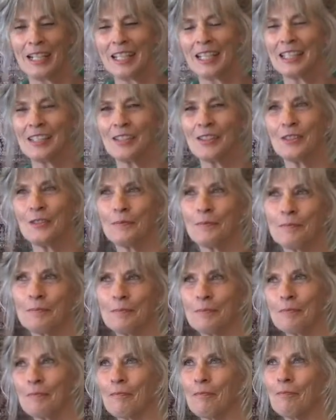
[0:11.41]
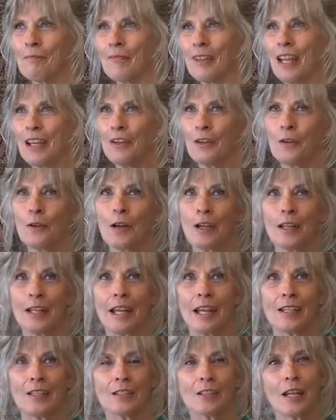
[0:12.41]
So I know our
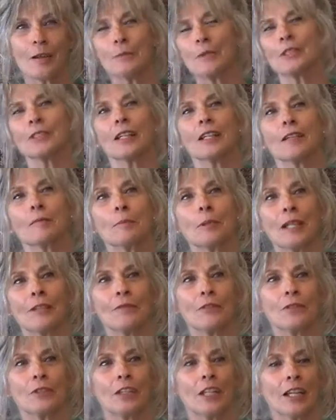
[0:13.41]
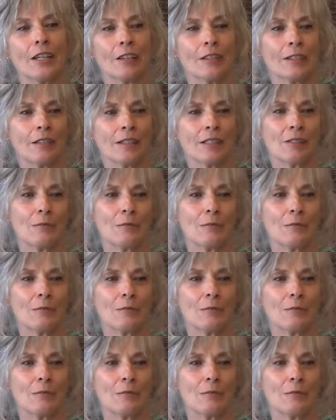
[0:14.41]
last time was like playful togetherness,